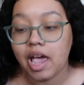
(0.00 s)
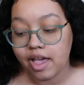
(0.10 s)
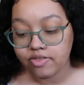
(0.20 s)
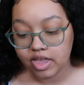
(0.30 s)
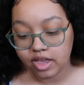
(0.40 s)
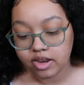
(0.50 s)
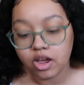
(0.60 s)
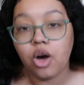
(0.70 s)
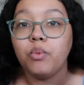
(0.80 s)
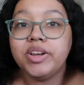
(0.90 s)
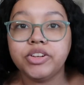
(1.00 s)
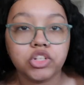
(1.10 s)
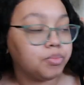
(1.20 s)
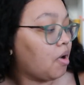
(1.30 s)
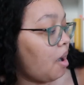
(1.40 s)
and then A
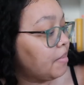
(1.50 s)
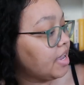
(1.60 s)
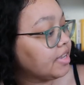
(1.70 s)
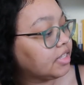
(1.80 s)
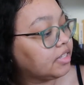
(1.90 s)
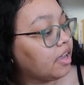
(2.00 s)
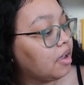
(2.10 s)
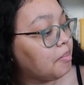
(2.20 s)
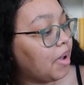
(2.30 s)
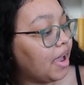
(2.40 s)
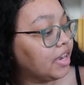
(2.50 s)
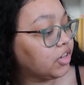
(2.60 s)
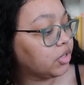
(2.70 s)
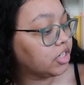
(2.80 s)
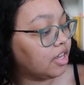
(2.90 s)
Winter's Promise by
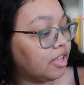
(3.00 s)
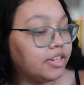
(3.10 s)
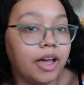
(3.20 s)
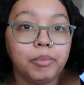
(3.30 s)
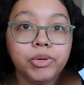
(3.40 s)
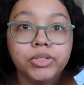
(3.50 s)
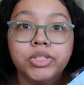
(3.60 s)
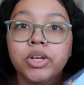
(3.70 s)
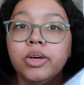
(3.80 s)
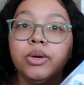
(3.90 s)
Christella Davos.